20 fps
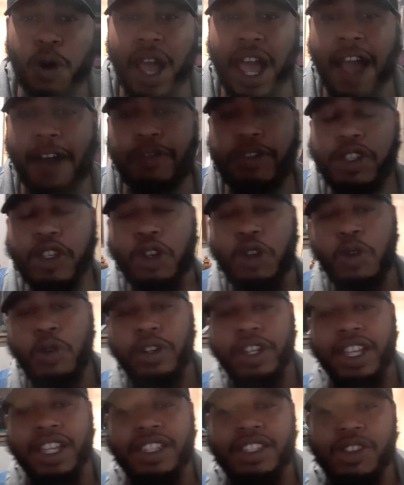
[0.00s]
have
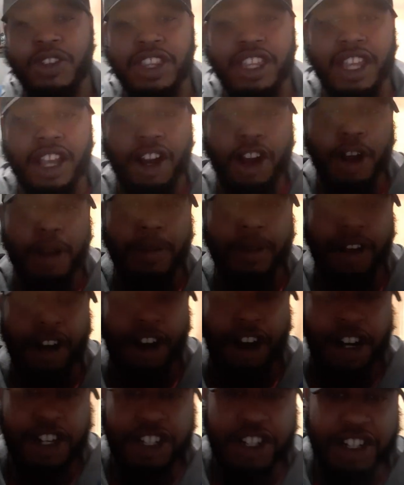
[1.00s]
tuned into the Urban
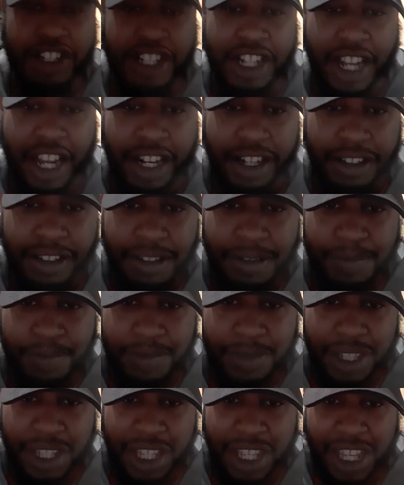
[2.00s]
Archer channel,
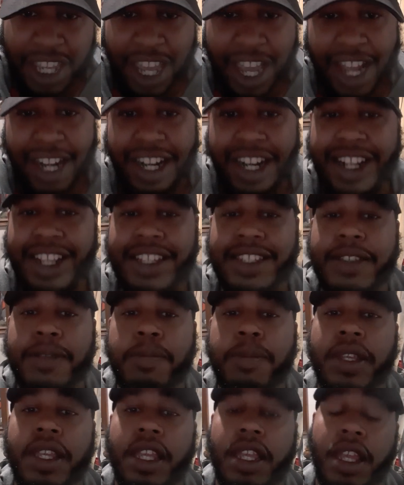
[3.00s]
and it is
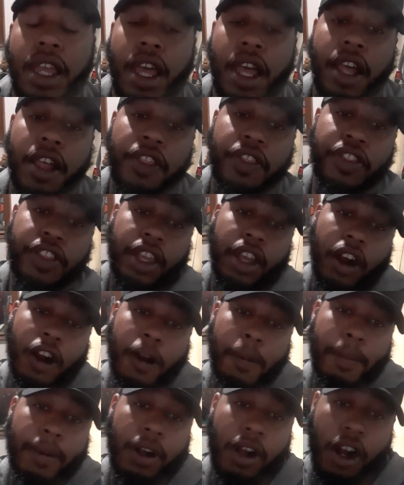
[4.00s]
me, the
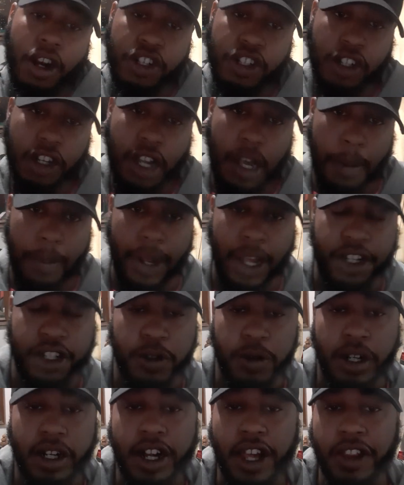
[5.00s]
Urban Archer, coming
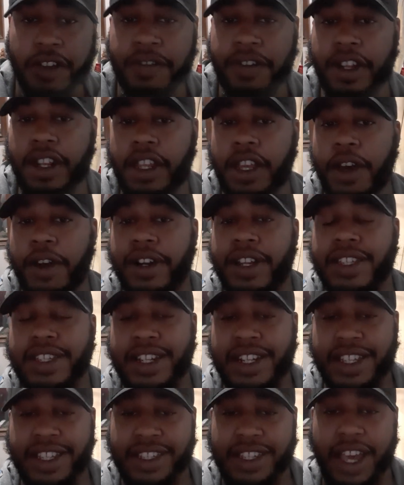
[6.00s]
at you with another video. And
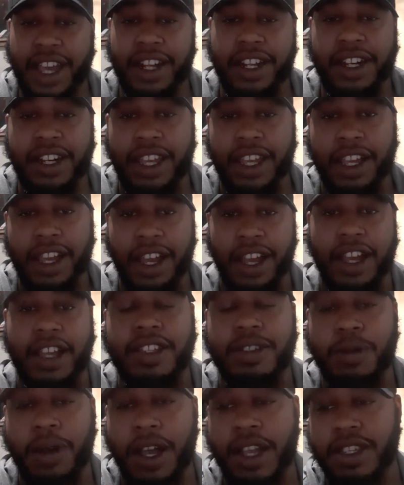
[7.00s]
it's an exciting day,
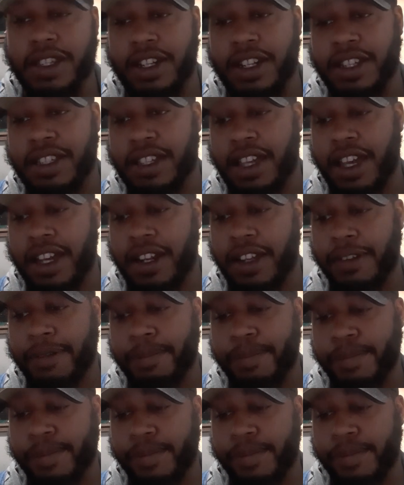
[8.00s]
guys. Why is it exciting?